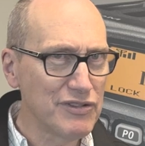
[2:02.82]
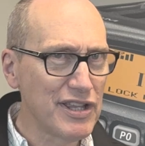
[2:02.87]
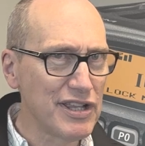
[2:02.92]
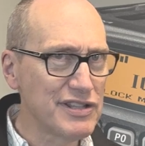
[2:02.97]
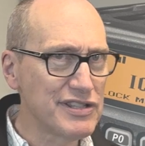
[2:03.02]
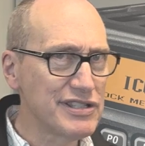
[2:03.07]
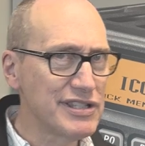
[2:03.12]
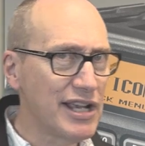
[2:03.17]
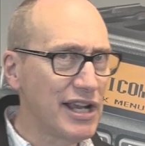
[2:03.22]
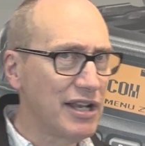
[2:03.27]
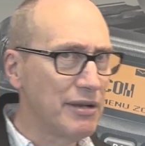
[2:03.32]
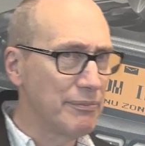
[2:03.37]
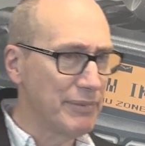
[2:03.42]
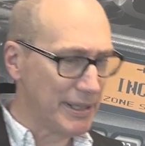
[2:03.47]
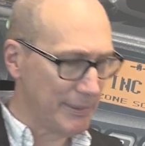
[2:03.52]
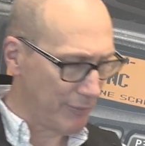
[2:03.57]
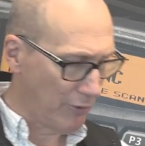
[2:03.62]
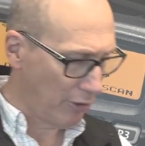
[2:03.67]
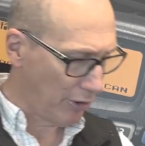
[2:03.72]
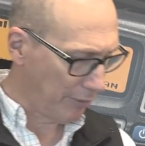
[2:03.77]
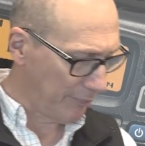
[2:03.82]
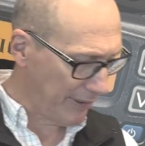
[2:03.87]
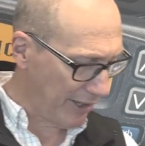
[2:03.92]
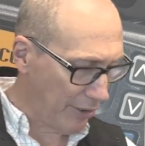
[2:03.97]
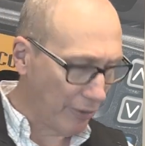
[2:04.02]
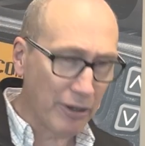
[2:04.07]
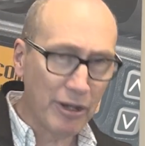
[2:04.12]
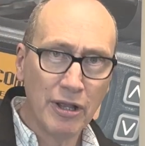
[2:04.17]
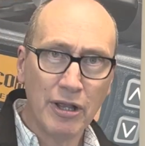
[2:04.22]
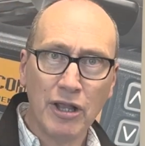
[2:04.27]
that second beep all
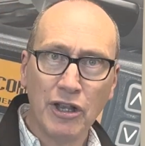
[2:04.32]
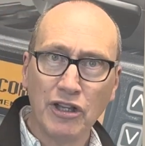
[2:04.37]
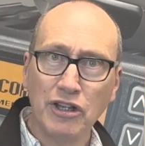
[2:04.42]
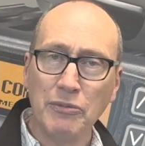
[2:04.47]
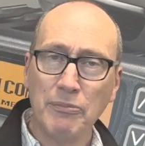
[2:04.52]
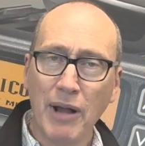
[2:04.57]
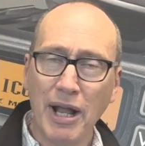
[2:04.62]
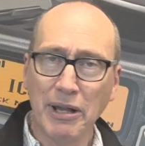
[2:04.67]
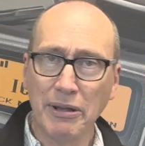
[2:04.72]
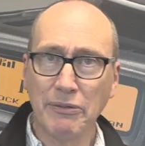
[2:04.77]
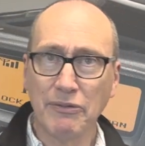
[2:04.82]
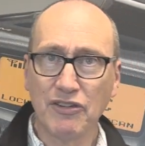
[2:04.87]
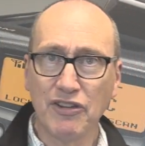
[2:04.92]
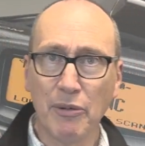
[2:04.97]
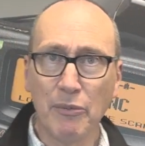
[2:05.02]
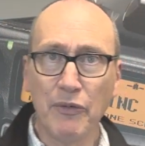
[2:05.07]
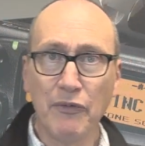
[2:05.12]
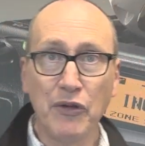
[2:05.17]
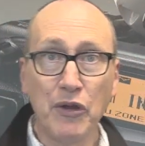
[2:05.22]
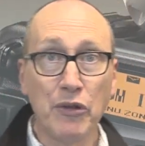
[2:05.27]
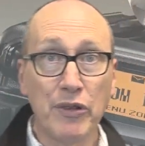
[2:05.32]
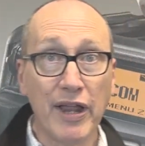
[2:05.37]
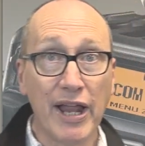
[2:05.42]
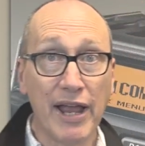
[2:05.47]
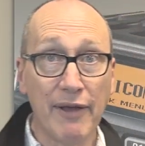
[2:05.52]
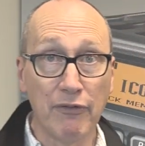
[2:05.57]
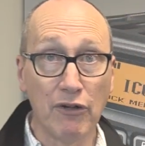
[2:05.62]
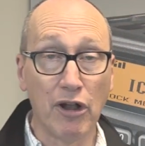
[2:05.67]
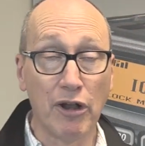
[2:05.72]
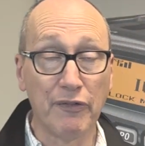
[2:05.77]
about? Some of you that
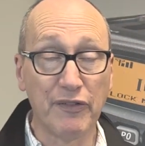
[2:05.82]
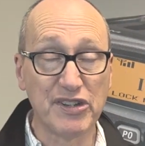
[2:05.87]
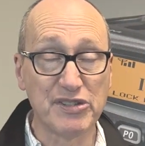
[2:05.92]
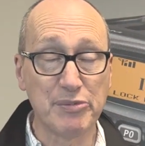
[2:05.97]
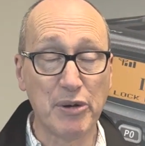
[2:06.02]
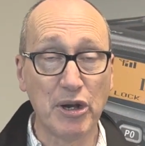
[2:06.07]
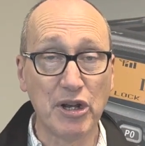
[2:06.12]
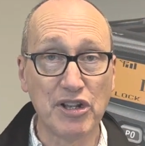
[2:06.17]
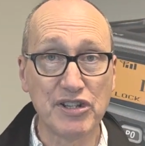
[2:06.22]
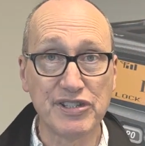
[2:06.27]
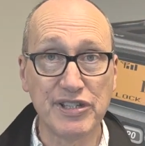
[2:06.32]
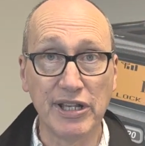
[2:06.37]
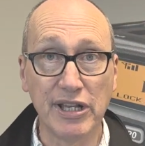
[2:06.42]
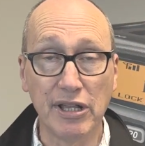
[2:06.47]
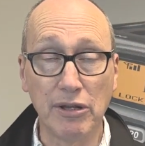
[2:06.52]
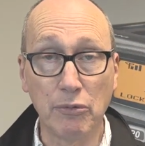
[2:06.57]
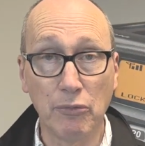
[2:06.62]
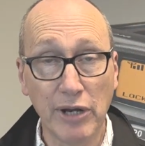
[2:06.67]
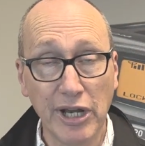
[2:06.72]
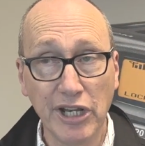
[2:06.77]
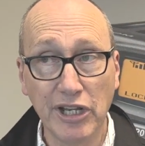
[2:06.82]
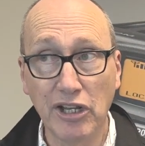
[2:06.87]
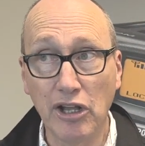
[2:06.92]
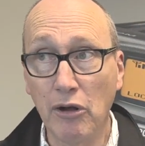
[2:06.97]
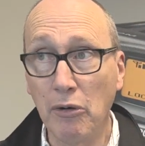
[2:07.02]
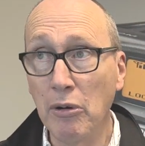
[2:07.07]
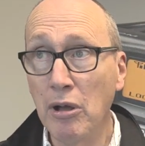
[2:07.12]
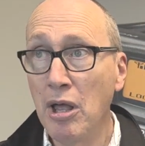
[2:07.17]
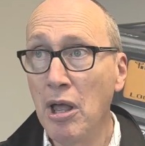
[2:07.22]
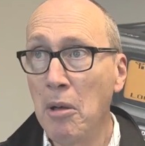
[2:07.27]
have a lot of experience in
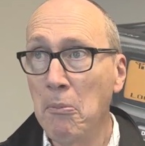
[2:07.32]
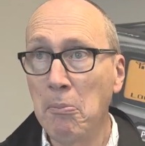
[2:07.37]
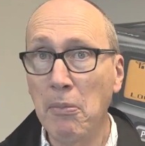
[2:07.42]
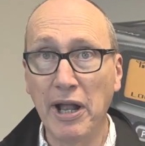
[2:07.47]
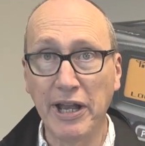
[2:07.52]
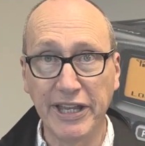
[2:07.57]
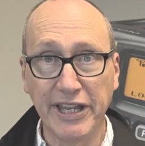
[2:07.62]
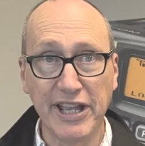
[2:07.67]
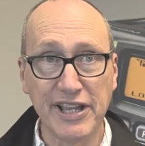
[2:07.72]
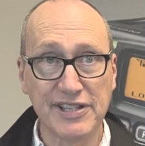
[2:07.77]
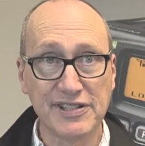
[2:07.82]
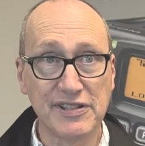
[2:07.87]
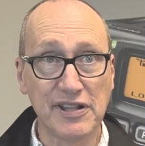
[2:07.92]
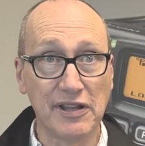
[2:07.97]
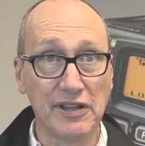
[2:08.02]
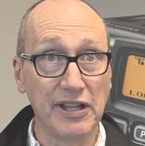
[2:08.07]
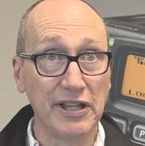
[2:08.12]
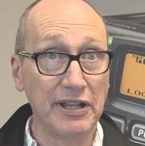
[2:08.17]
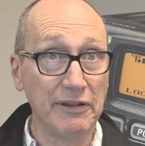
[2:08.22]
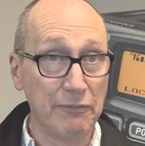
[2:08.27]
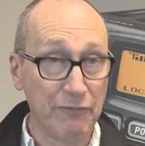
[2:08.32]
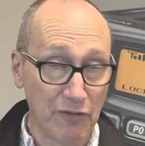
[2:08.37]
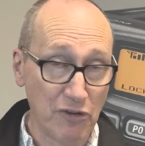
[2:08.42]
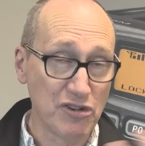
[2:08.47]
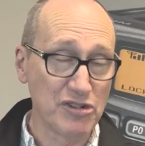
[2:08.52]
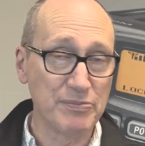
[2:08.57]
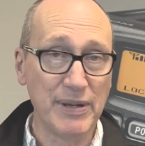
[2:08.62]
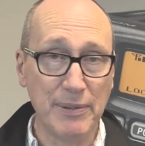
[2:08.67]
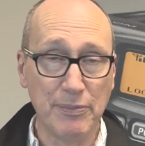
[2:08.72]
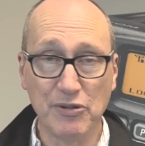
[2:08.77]
radio might guess that the
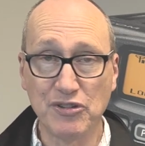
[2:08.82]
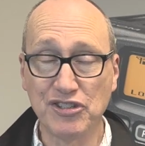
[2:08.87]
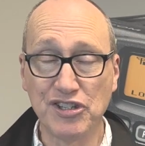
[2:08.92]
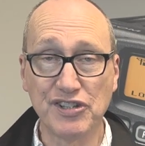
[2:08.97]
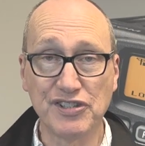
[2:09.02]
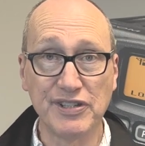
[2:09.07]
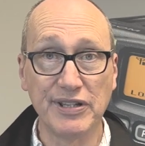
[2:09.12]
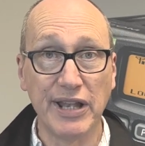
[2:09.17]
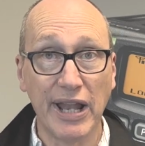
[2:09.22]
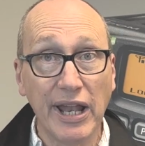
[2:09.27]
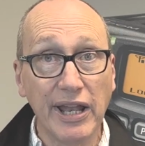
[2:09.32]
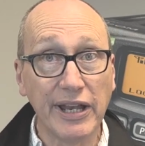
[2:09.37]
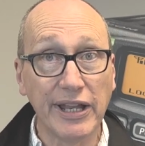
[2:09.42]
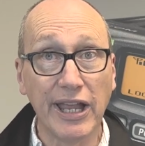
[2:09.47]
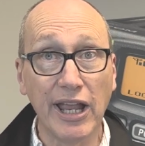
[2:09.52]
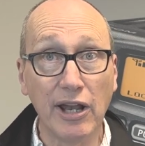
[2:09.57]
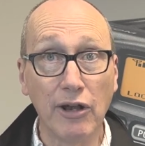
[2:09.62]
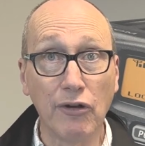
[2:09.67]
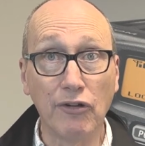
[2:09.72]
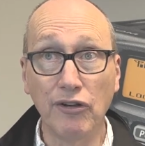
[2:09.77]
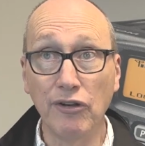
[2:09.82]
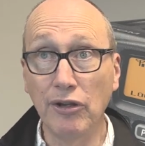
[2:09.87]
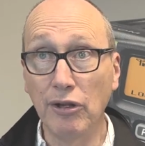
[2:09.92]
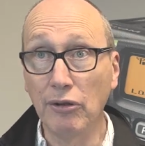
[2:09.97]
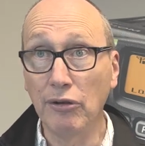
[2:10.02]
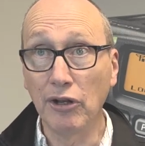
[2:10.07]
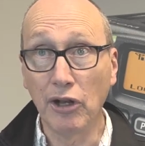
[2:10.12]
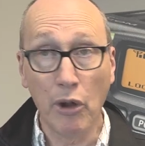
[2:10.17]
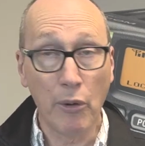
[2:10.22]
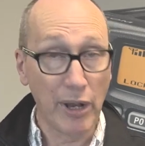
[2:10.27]
first beep is just an indicator to you
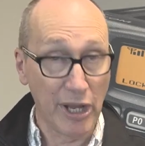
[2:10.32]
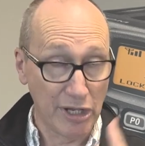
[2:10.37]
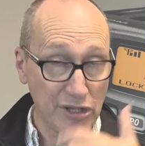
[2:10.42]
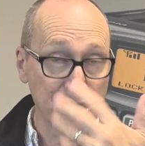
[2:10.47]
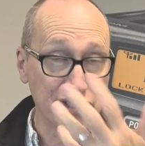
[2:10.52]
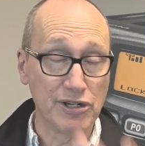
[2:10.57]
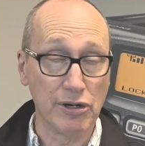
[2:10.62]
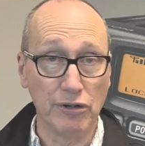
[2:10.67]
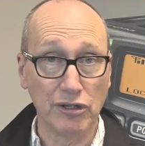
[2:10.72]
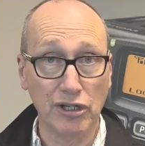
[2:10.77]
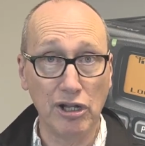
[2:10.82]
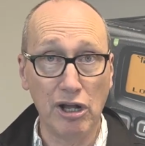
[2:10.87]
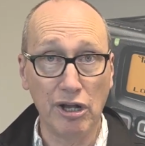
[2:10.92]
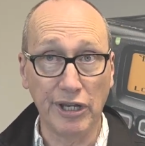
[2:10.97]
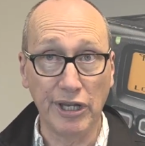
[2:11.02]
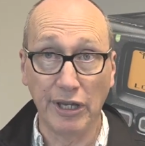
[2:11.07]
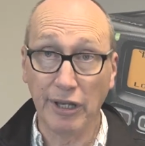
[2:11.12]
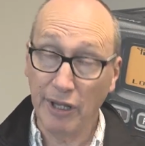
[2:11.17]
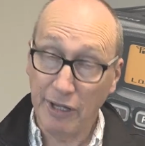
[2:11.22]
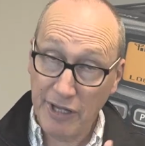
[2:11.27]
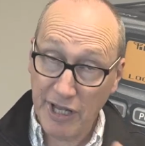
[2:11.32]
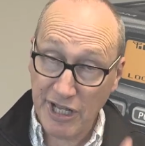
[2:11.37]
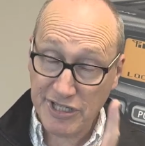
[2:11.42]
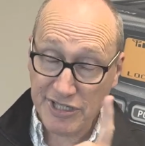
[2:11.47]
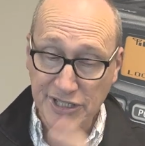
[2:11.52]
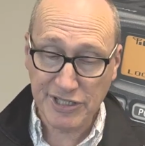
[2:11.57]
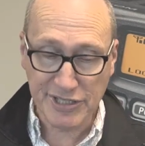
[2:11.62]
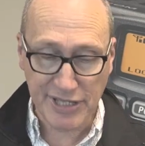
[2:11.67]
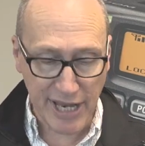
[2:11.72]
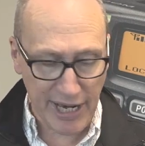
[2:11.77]
to go ahead and start talking. That's
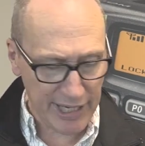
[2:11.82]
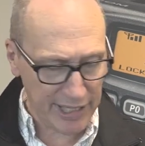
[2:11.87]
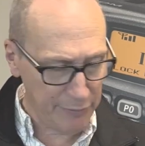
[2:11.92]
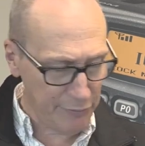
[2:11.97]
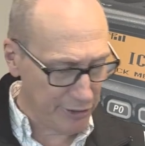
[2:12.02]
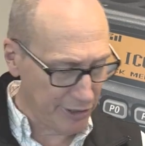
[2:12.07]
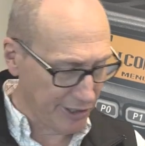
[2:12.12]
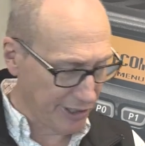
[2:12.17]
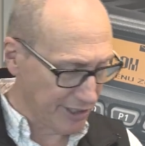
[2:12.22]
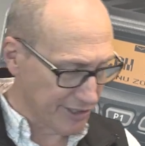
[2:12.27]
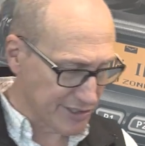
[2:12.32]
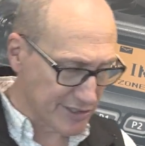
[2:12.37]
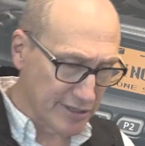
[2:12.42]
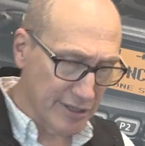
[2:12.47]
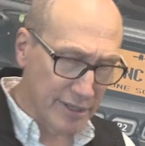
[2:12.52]
exactly what it is.